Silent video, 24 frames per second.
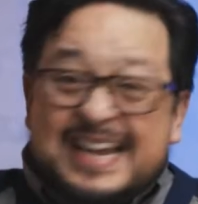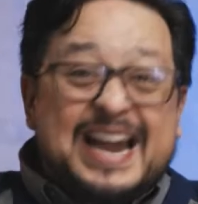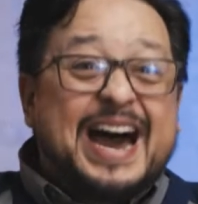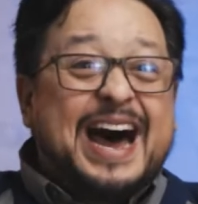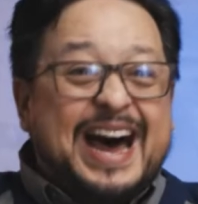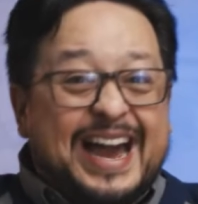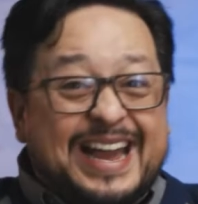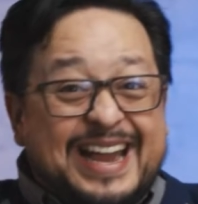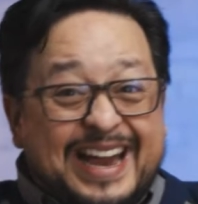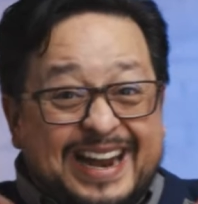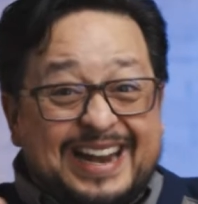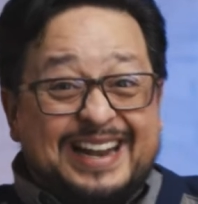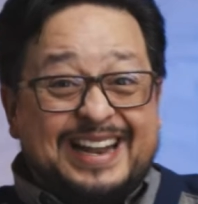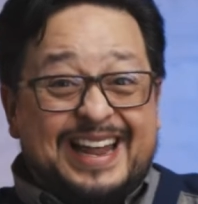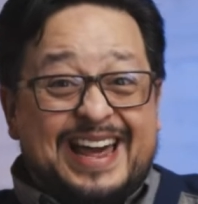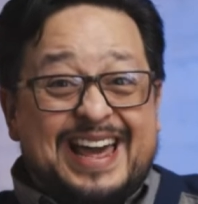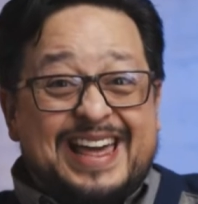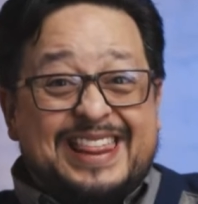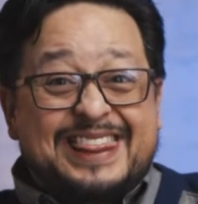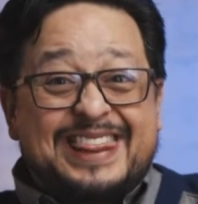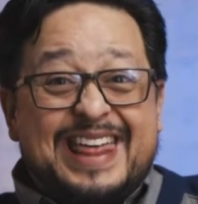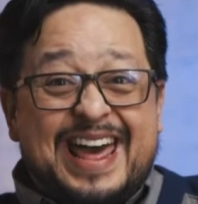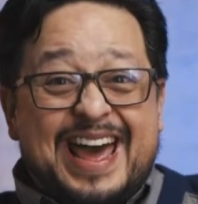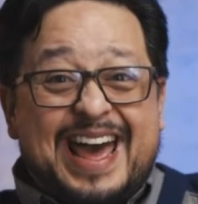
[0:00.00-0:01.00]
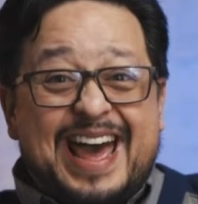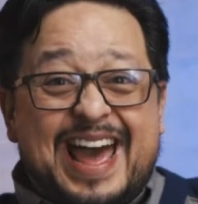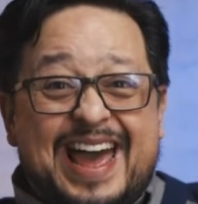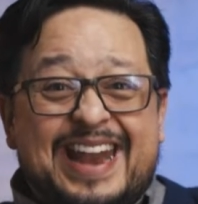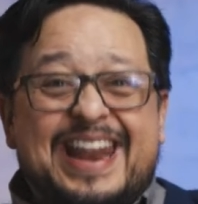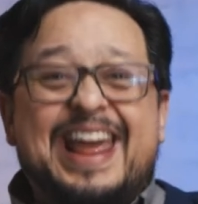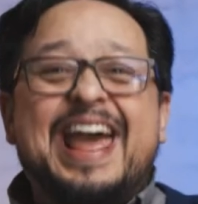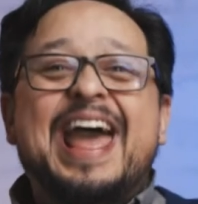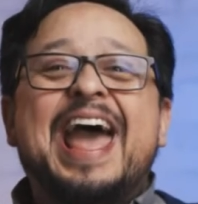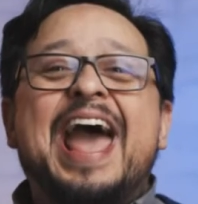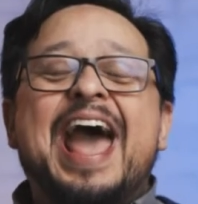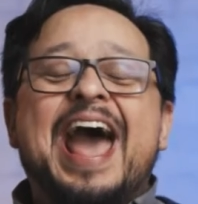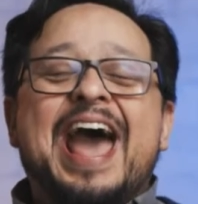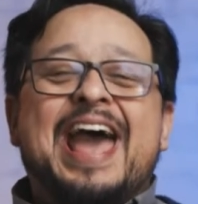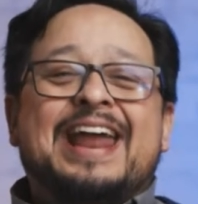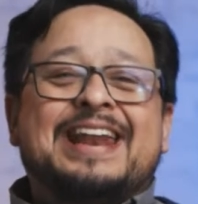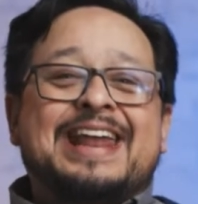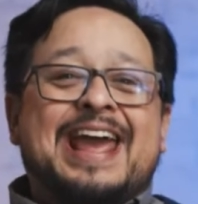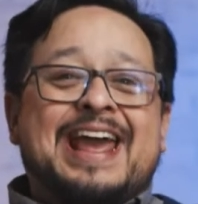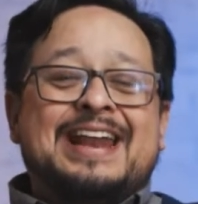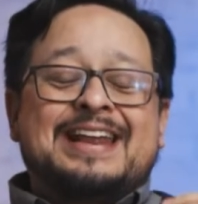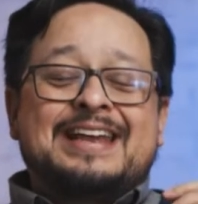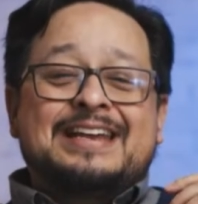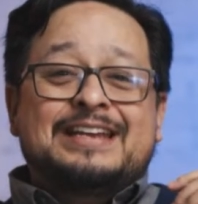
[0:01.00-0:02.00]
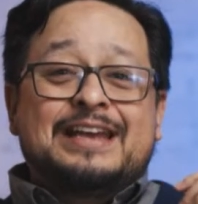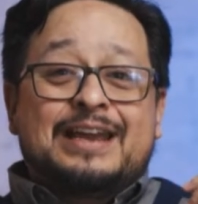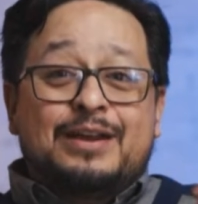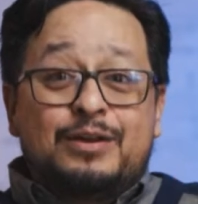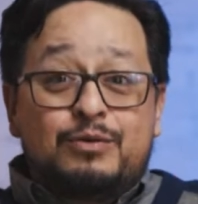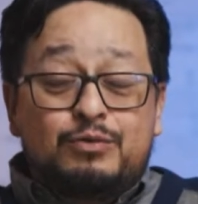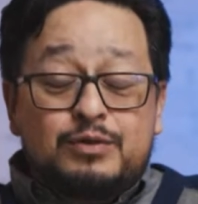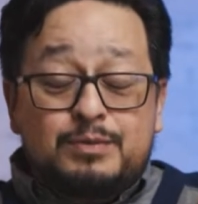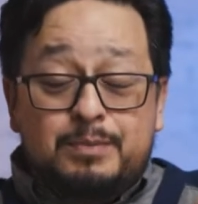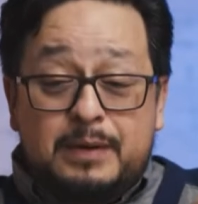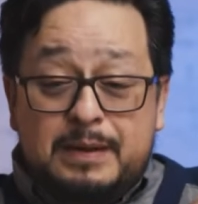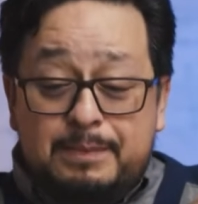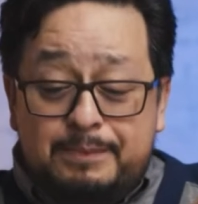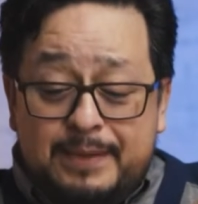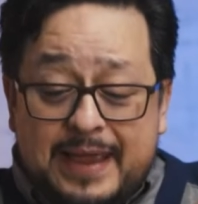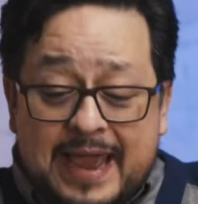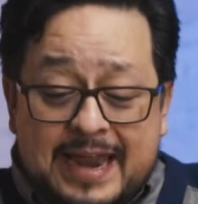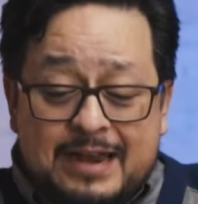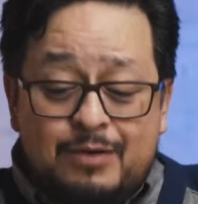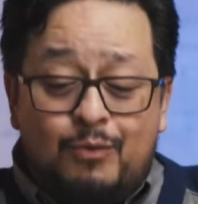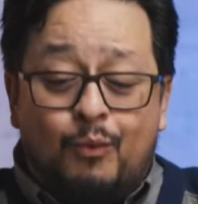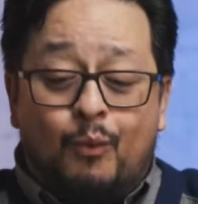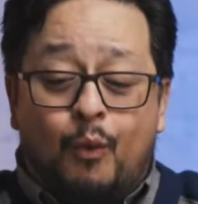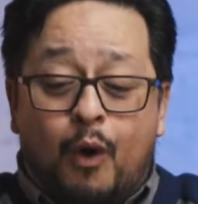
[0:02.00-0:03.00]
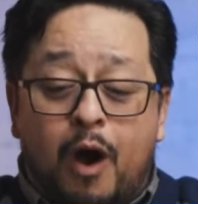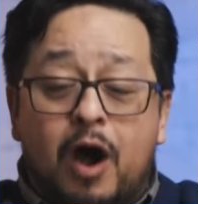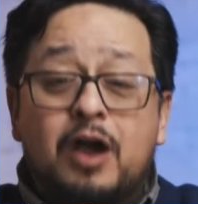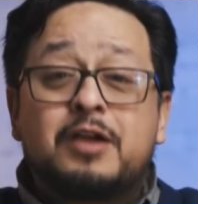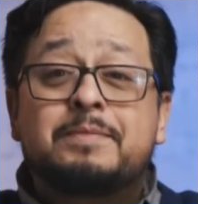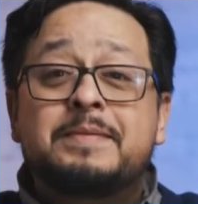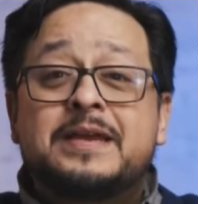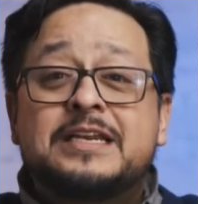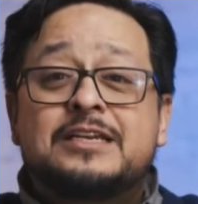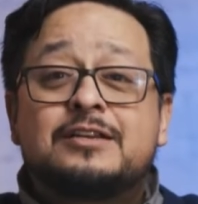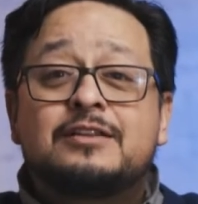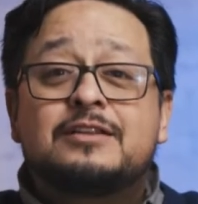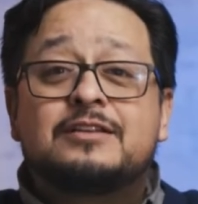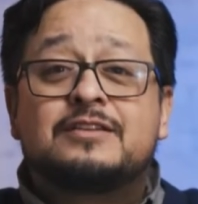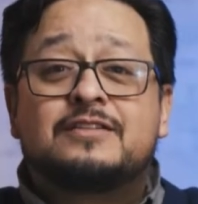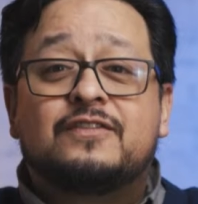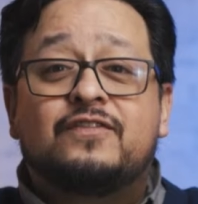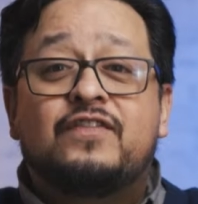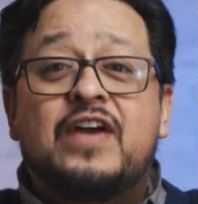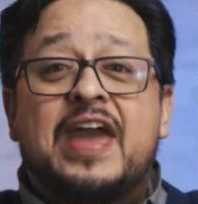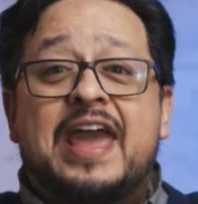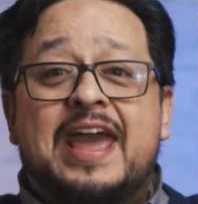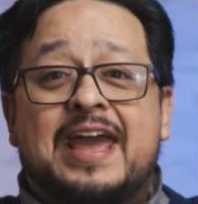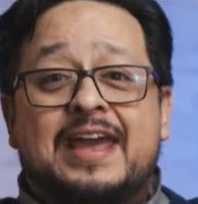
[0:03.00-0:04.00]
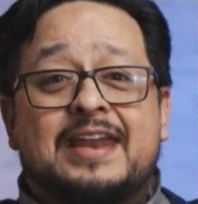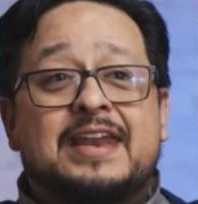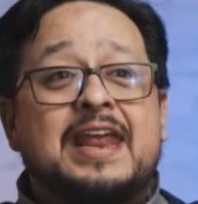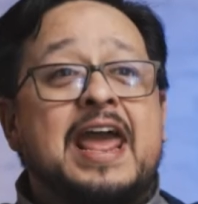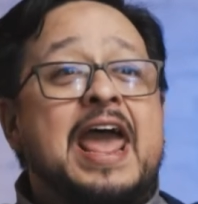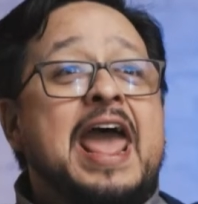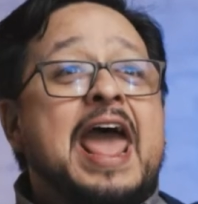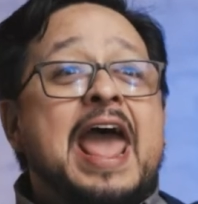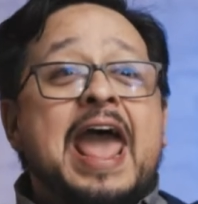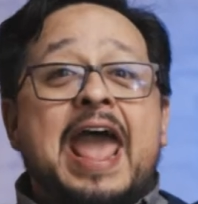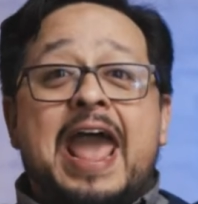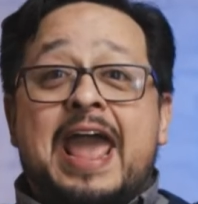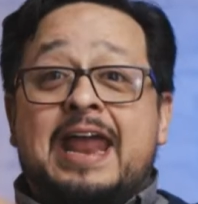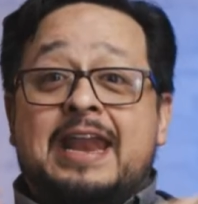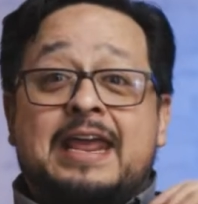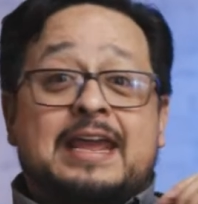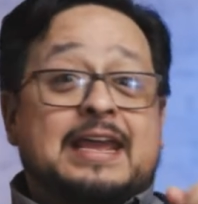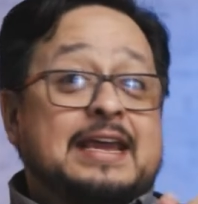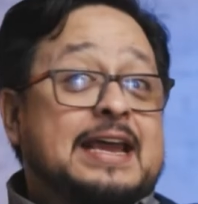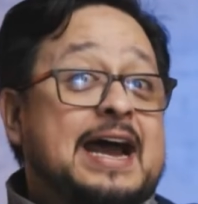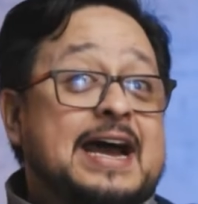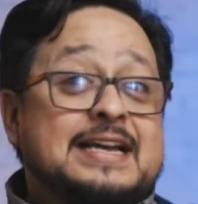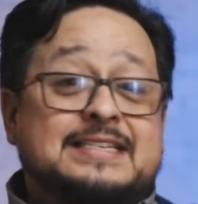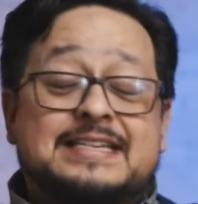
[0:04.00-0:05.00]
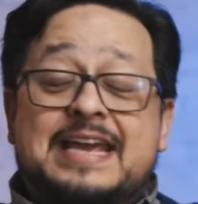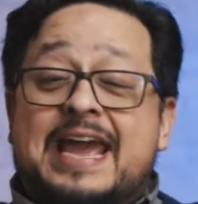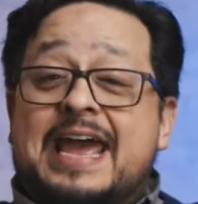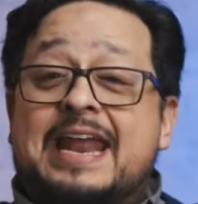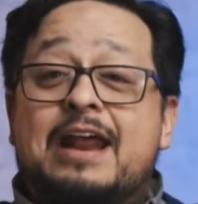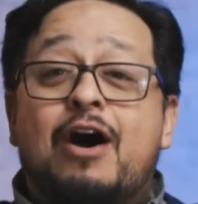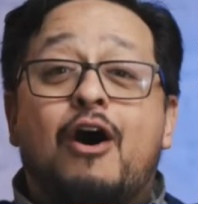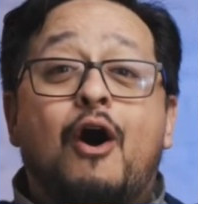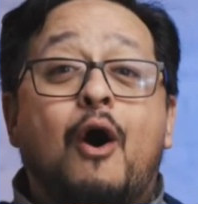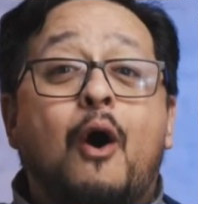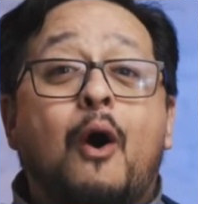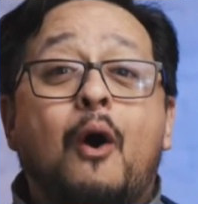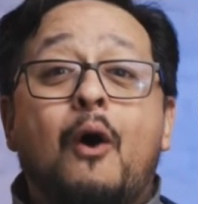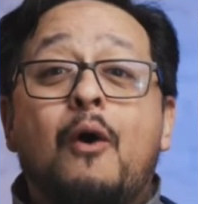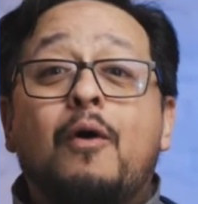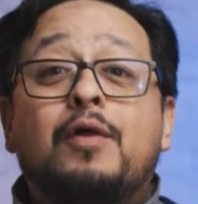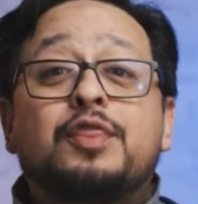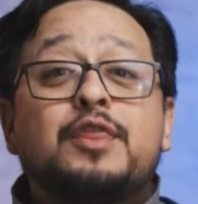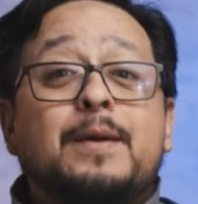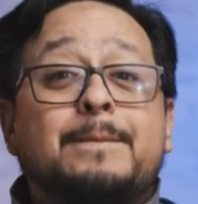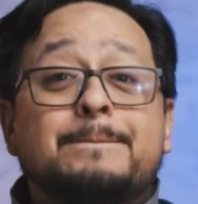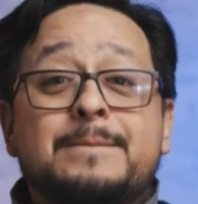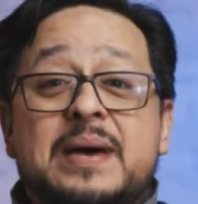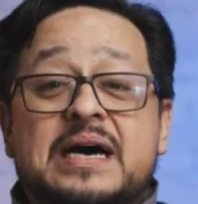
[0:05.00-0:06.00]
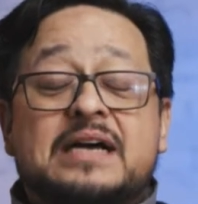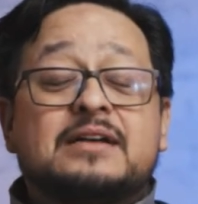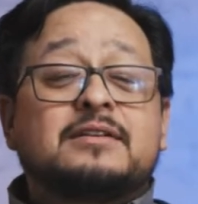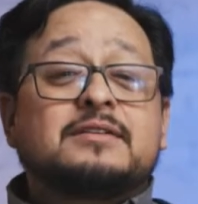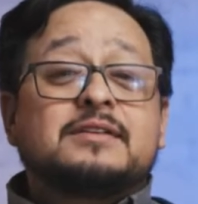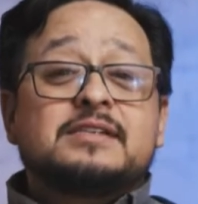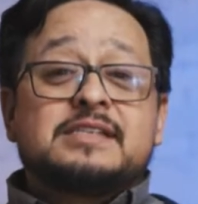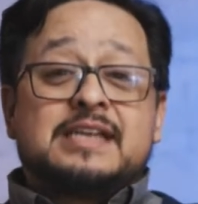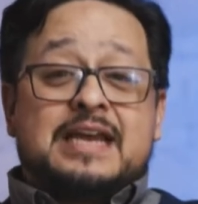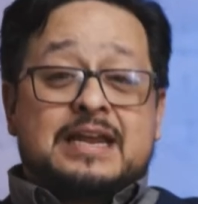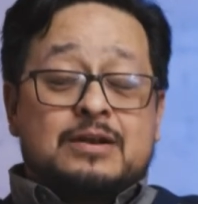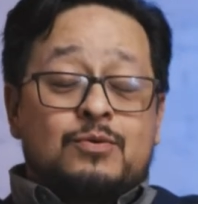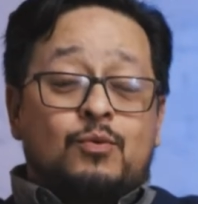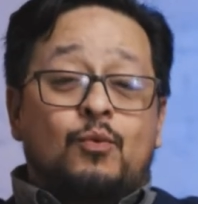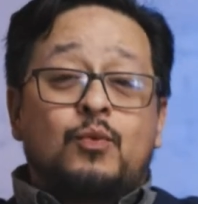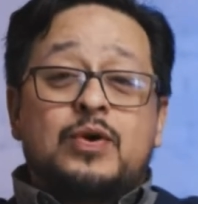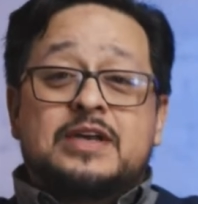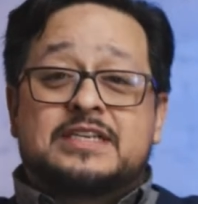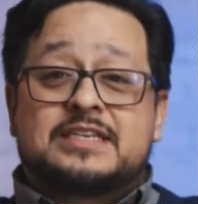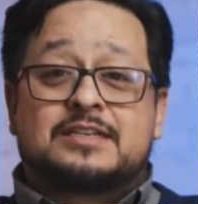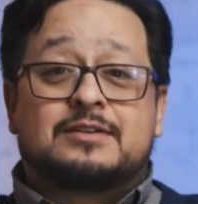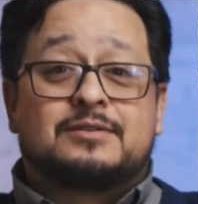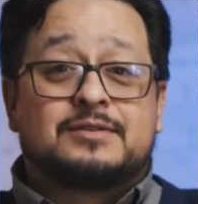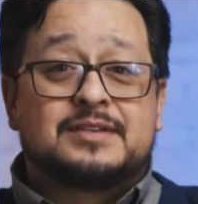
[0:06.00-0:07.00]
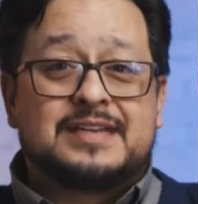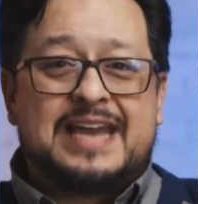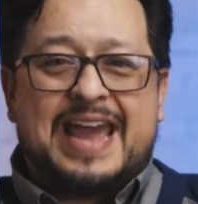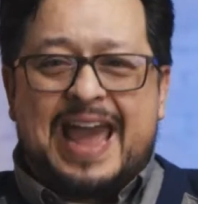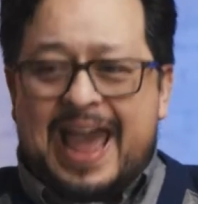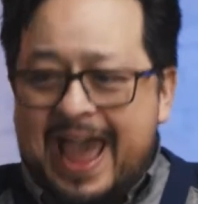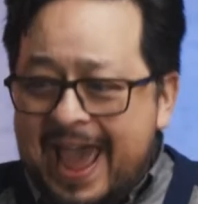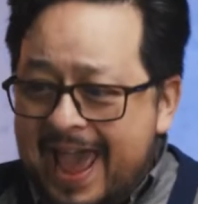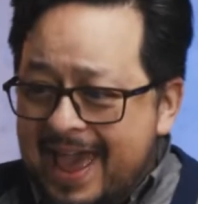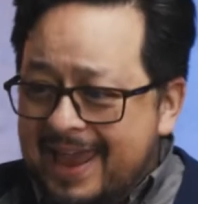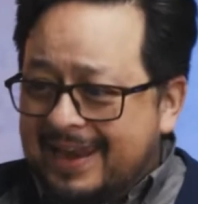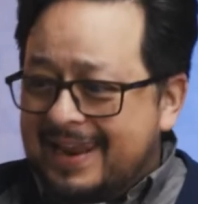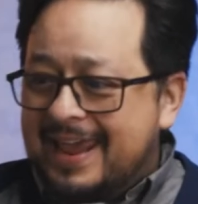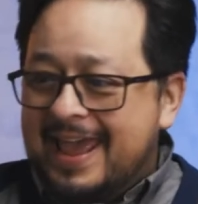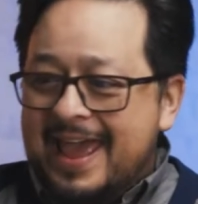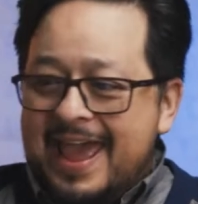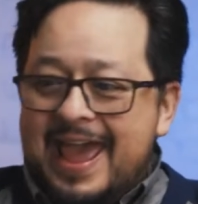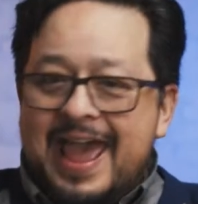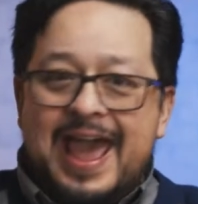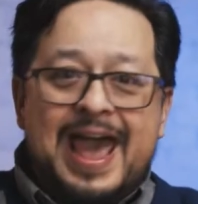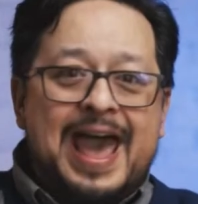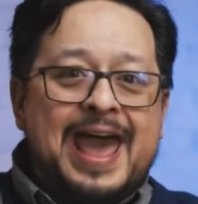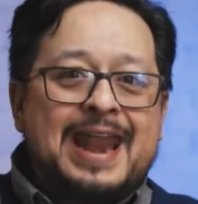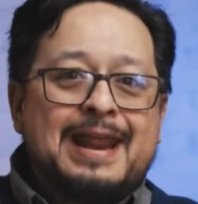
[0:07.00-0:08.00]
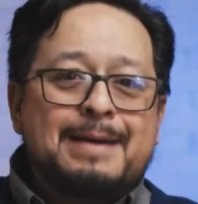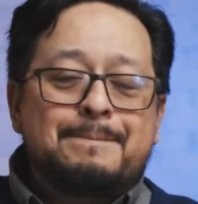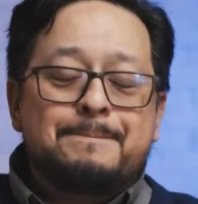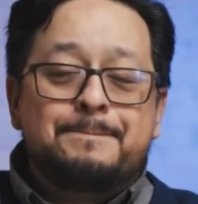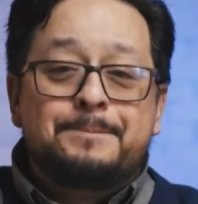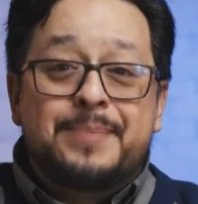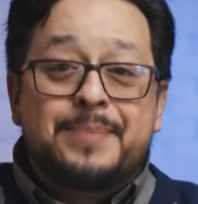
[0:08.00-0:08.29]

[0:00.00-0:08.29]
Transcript: kind of like that. And and he, he he began to walk me to this van, and it guys, it had all the bells and whistles. It had it had a